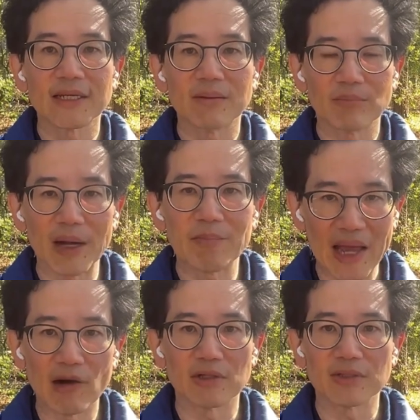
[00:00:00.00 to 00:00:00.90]
by
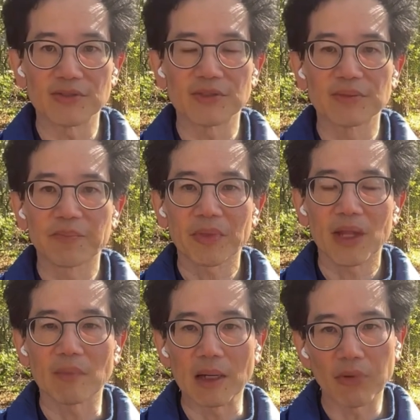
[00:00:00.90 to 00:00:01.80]
parents,
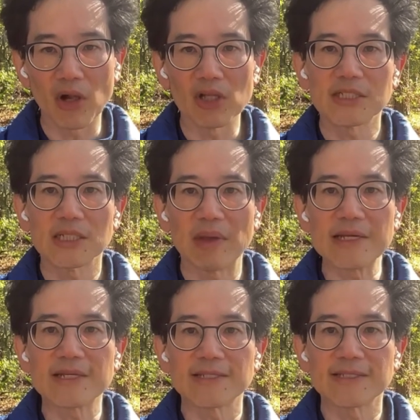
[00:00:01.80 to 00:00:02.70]
by
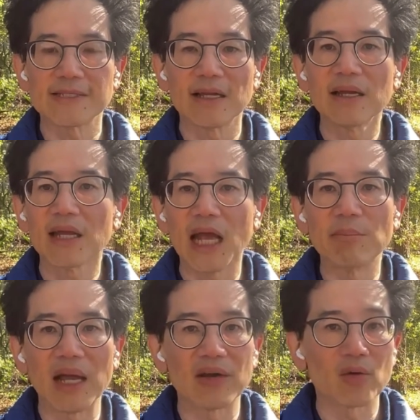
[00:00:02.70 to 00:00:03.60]
policymakers, and
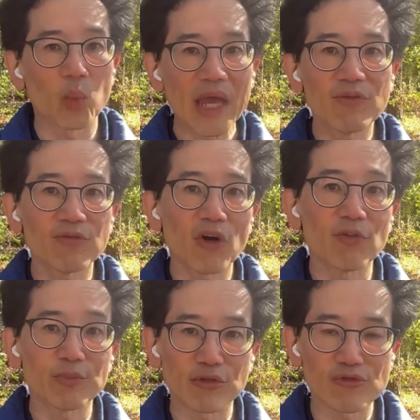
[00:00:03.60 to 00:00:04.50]
by a wave of
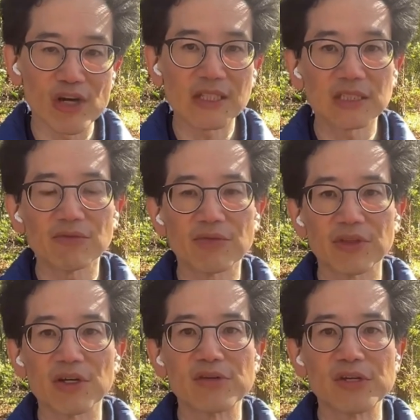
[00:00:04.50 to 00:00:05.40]
progressive
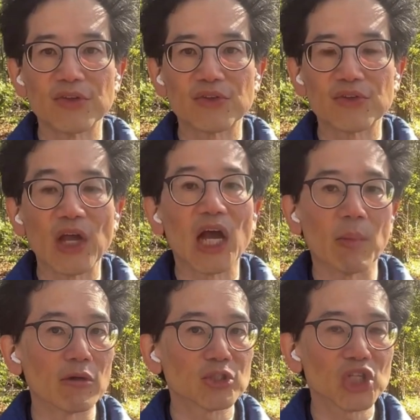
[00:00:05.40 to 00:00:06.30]
theories
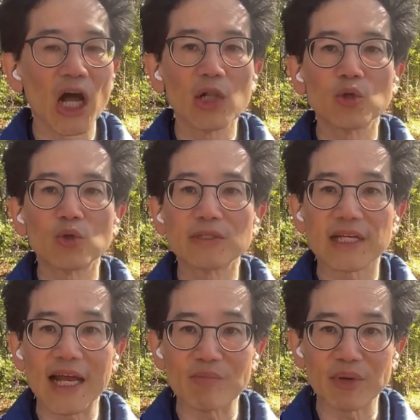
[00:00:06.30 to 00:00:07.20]
about childhood
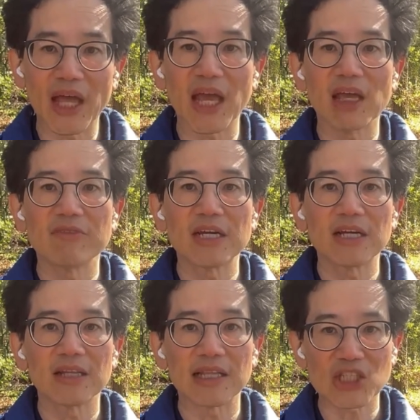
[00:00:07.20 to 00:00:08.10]
and behavior
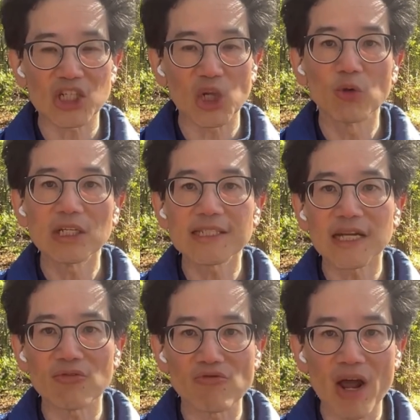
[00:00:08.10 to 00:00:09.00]
that slowly
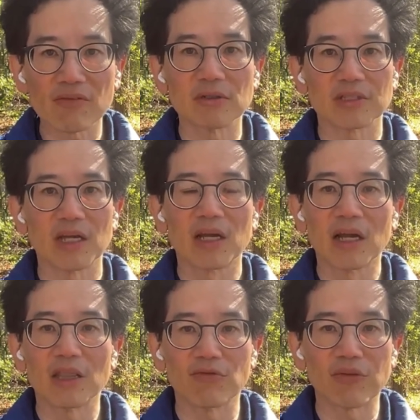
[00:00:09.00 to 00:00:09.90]
unraveled
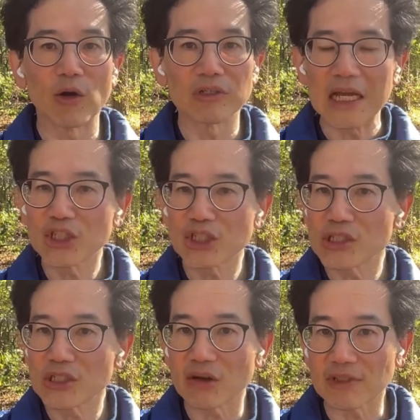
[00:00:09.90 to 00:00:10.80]
the
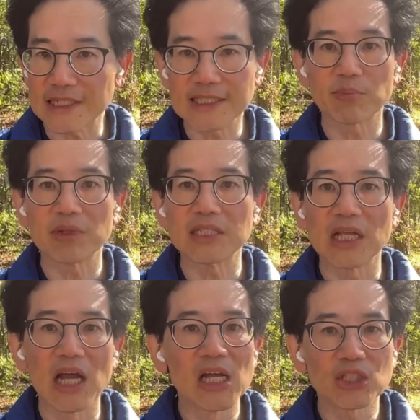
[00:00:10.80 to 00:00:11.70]
foundations of discipline,
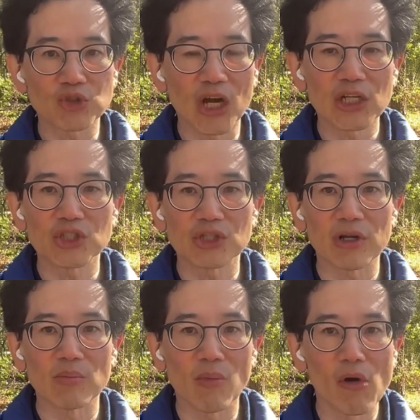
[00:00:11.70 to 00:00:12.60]
structure,
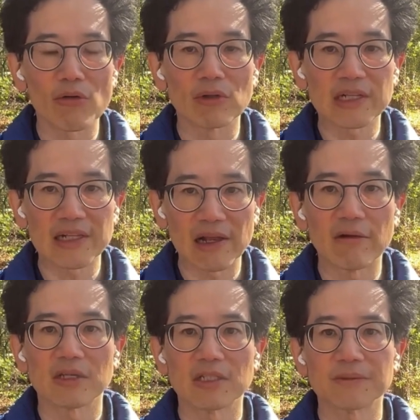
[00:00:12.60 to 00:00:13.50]
and moral
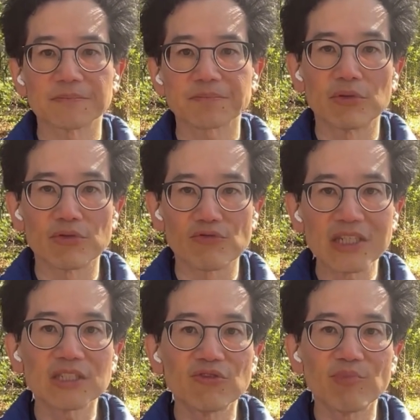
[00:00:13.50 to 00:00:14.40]
clarity.
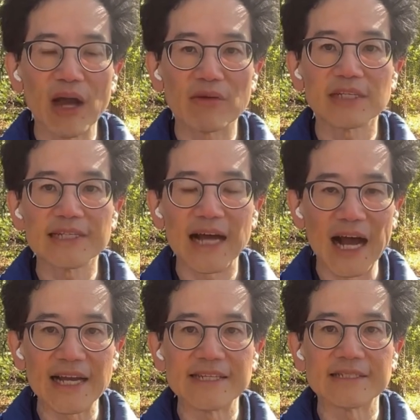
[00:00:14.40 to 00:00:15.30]
Progressive parenting
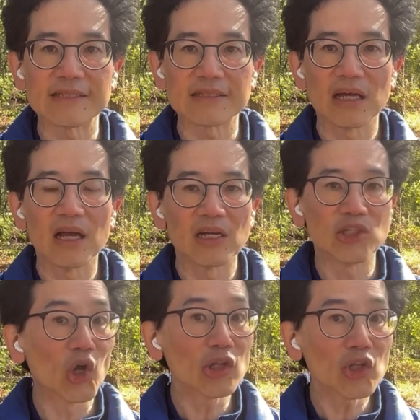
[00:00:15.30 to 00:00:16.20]
ideas,
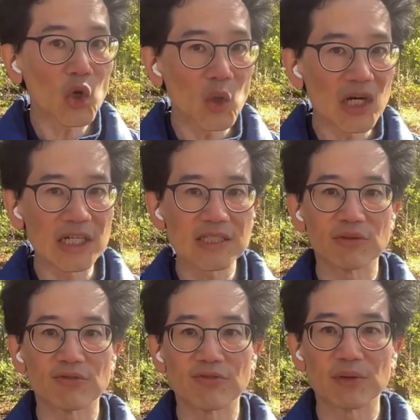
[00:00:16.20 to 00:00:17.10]

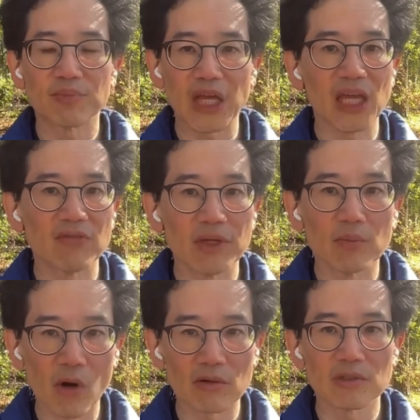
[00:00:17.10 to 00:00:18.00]
non-coercive behavior
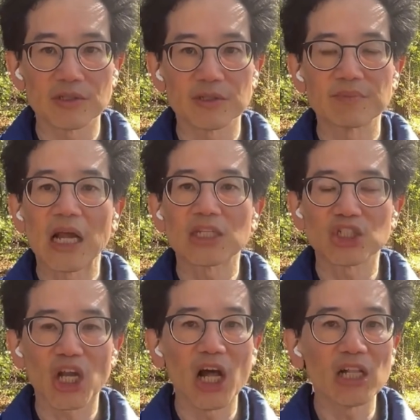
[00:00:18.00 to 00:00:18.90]
models,
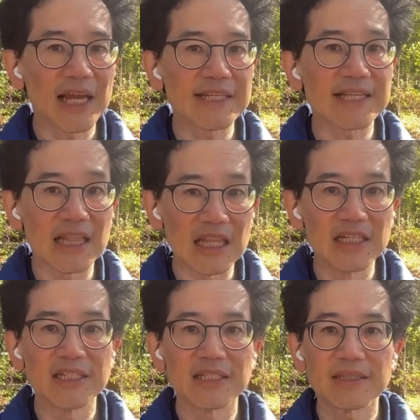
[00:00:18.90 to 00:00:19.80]
child-led
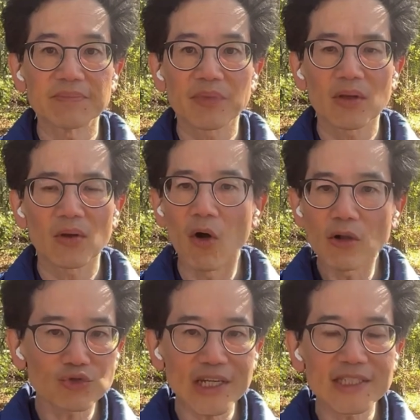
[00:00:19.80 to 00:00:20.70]
learning, all
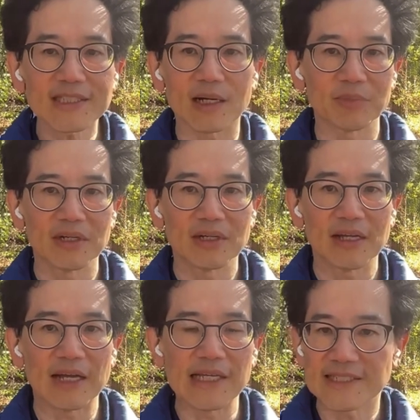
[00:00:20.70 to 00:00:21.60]
dressed up as